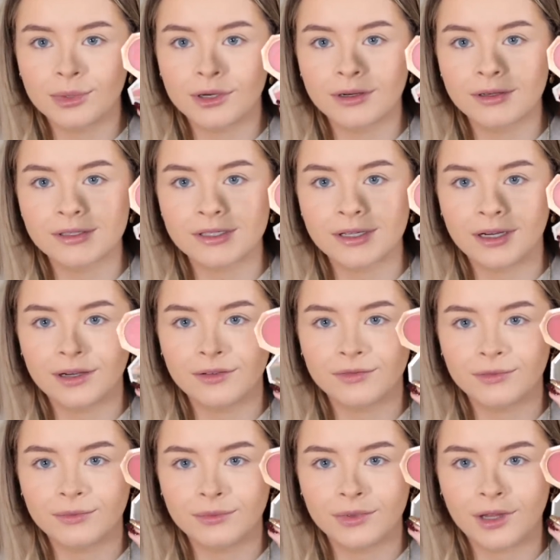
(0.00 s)
because I've,
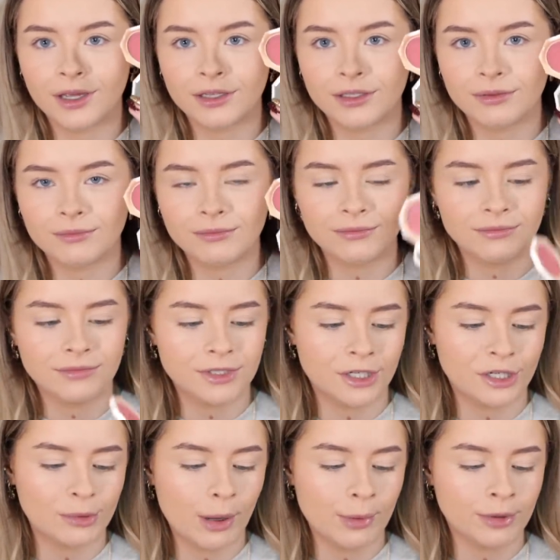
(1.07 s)
like,
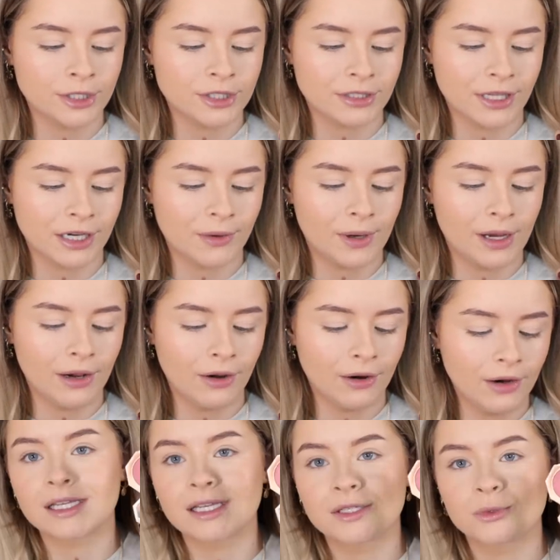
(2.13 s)
dug my brush in there quite a
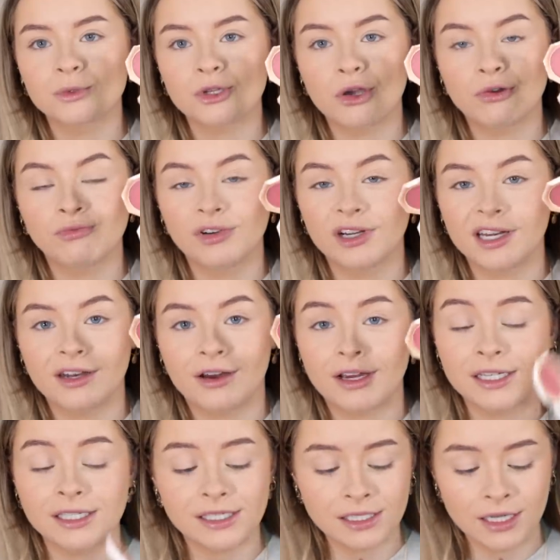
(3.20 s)
lot. It's also a really
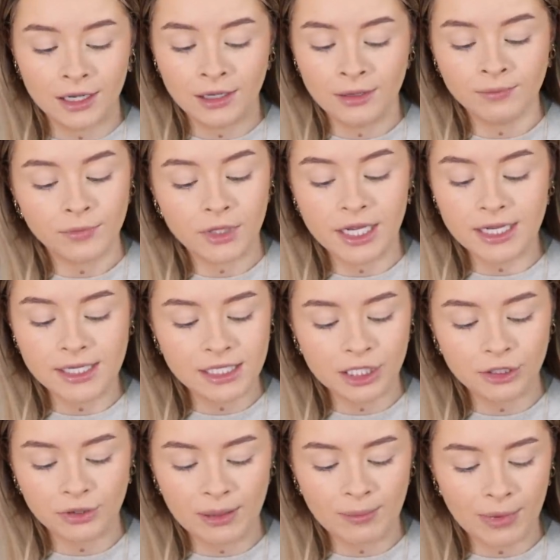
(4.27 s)
nice Easy
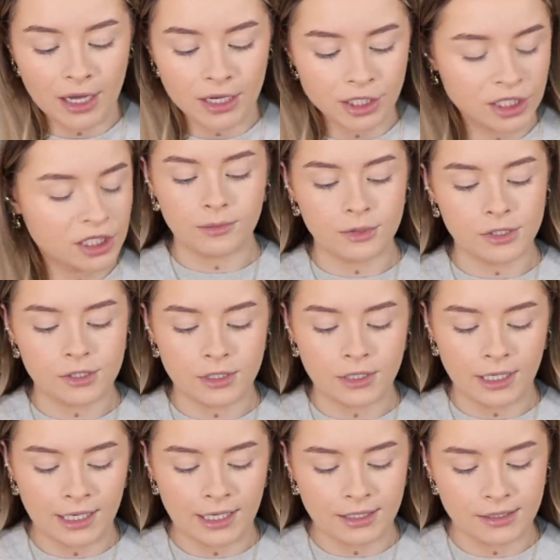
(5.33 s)
Cream Blush. I'm just
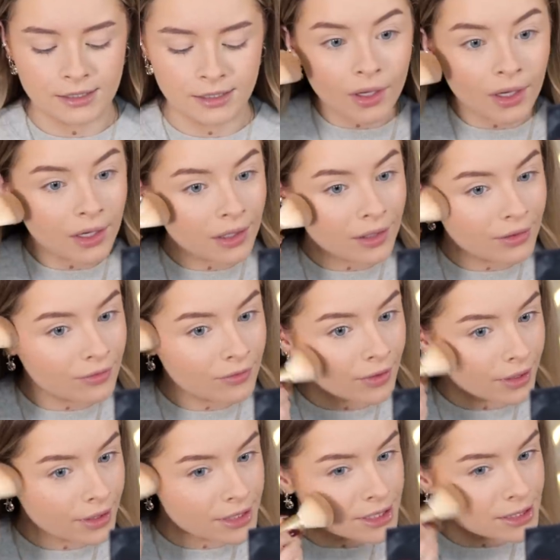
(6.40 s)
gonna add a
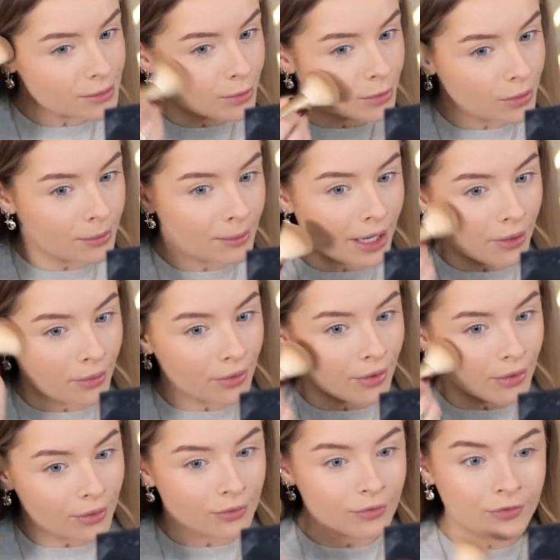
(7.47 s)
very small amount
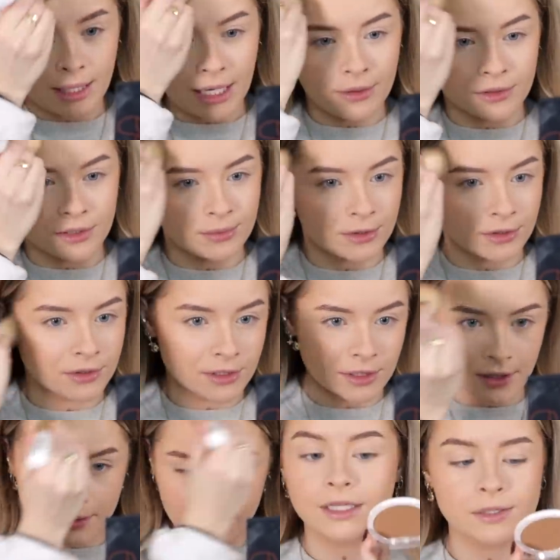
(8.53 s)
of powder
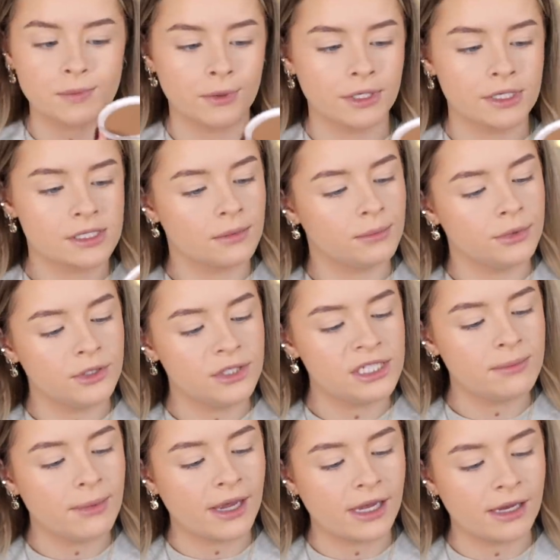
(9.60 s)
bronzer. This one is the
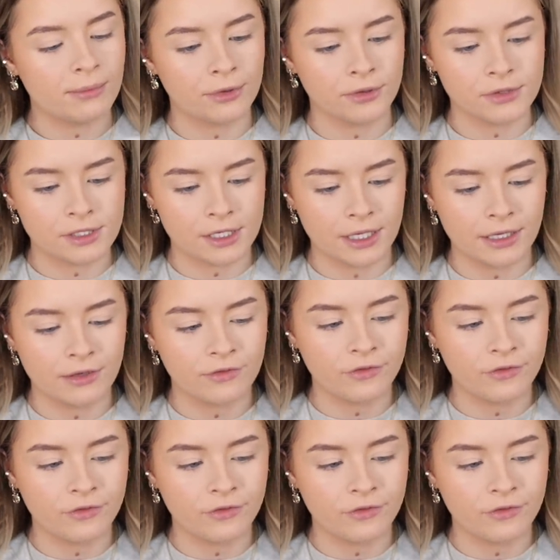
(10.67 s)
Beauty Bay bronzer in